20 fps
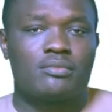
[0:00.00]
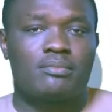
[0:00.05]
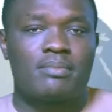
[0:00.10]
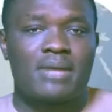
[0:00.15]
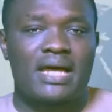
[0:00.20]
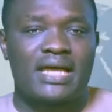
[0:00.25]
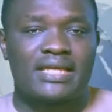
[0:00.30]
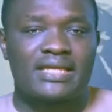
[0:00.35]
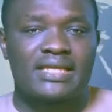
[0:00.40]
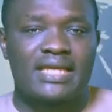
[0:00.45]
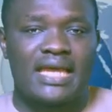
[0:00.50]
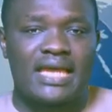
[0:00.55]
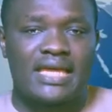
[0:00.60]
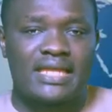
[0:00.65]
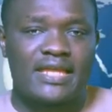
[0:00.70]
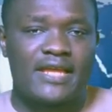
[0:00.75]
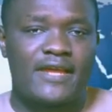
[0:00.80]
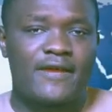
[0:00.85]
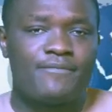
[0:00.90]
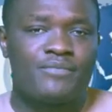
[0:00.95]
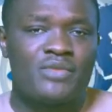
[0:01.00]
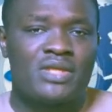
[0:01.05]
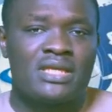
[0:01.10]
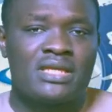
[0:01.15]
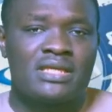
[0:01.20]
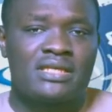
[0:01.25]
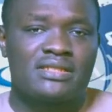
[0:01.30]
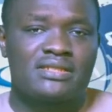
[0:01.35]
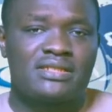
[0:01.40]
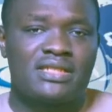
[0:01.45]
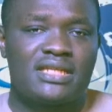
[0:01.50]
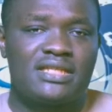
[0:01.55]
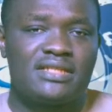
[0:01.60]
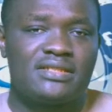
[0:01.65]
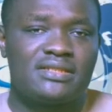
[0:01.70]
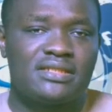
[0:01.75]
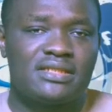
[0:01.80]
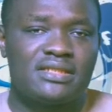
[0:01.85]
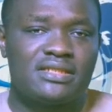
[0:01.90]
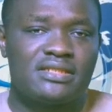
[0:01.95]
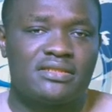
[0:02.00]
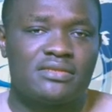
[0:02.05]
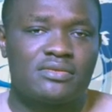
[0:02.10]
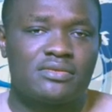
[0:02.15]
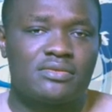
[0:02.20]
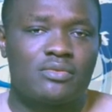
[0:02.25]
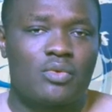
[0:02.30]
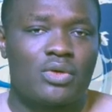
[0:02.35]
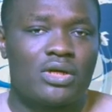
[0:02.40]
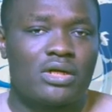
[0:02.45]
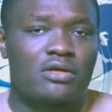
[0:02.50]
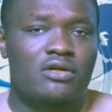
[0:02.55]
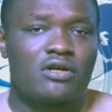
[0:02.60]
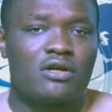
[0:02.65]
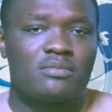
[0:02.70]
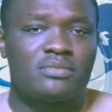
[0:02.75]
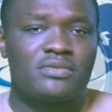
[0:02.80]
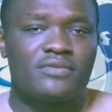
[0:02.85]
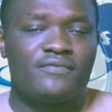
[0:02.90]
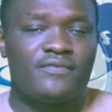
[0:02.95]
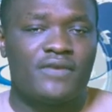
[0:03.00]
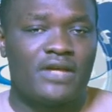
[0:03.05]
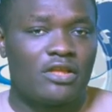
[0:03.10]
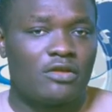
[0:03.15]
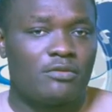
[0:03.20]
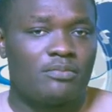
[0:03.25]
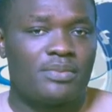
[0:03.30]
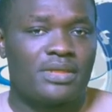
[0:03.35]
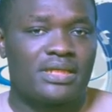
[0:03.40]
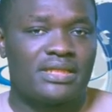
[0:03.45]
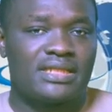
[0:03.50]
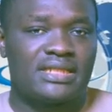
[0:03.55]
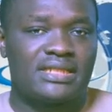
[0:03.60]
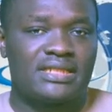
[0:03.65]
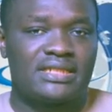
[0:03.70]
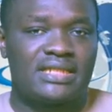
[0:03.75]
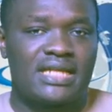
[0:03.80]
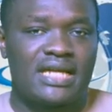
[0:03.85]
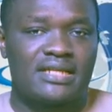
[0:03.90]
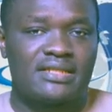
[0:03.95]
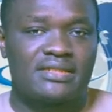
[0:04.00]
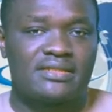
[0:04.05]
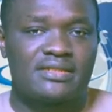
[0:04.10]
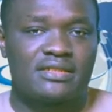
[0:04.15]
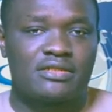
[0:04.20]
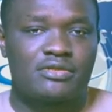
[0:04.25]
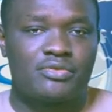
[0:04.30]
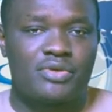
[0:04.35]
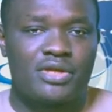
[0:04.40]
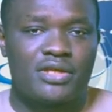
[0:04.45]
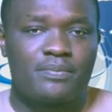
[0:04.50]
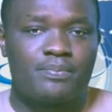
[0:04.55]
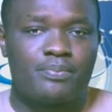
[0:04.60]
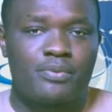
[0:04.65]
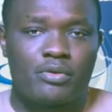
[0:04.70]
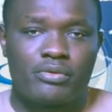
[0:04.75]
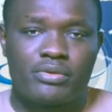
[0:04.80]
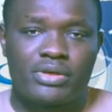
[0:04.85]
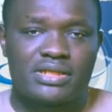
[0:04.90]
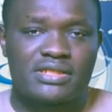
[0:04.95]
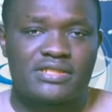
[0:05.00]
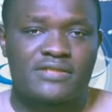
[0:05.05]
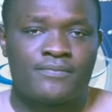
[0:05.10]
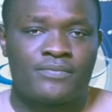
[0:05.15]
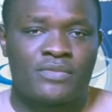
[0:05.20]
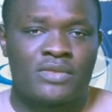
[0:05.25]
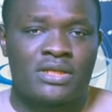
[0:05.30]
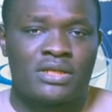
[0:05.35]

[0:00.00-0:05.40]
Mike Enne, says it is a welcome development and that it's a great progress.